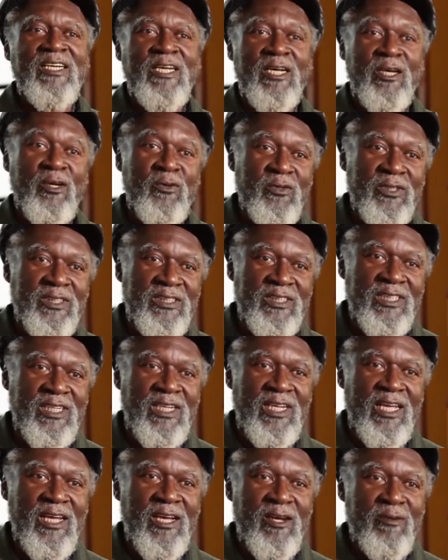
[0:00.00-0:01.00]
and we say,
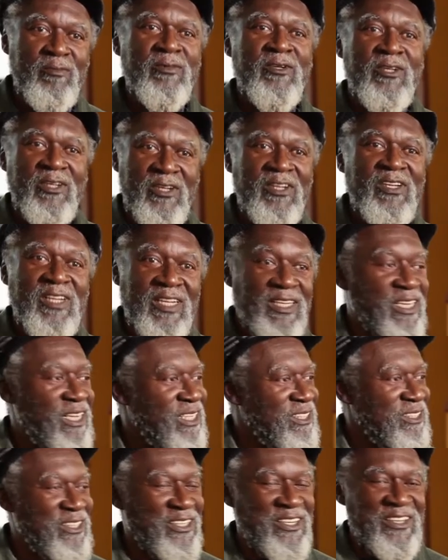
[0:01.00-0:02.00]
yep,
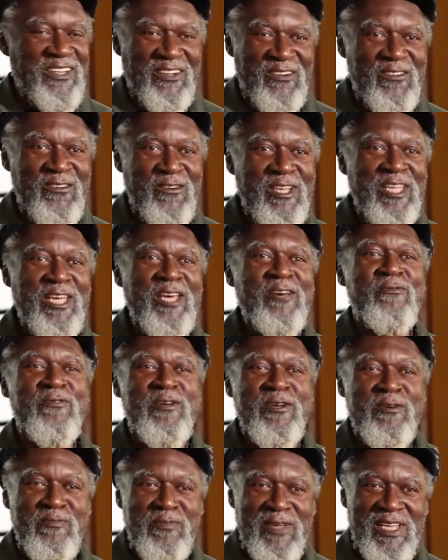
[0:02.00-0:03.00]
that's it. Okay,
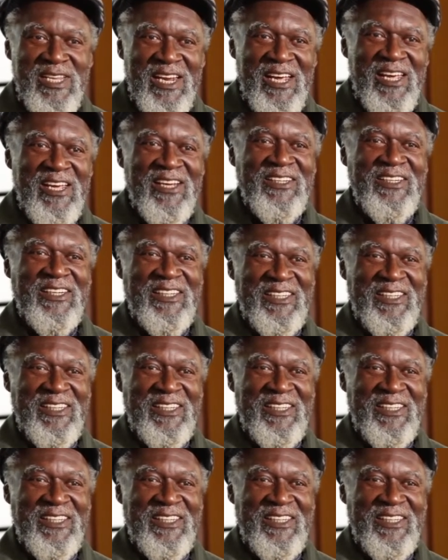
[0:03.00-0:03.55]
we'll be there.